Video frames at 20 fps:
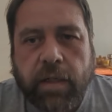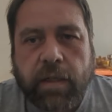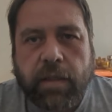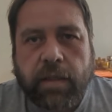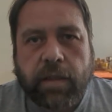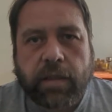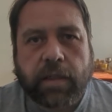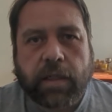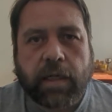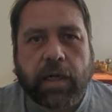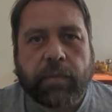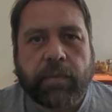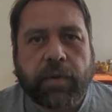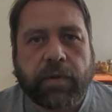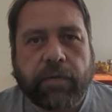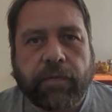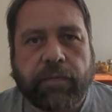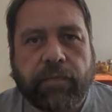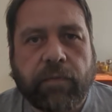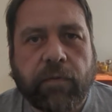There's a couple
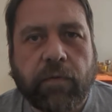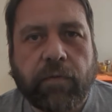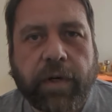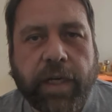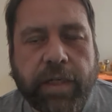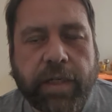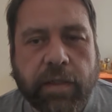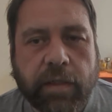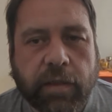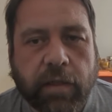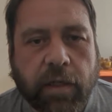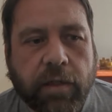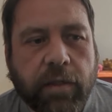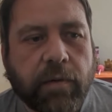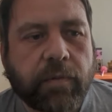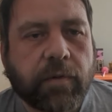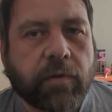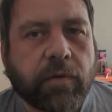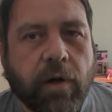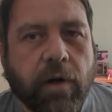of reasons I
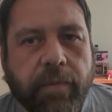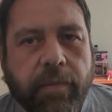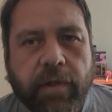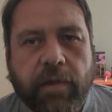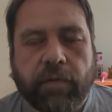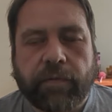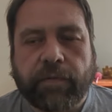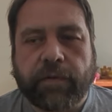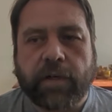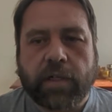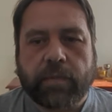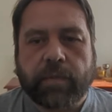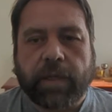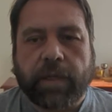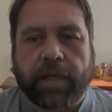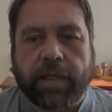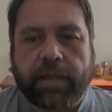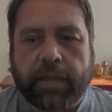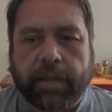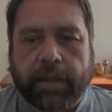subscribed in the first
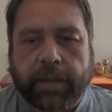place.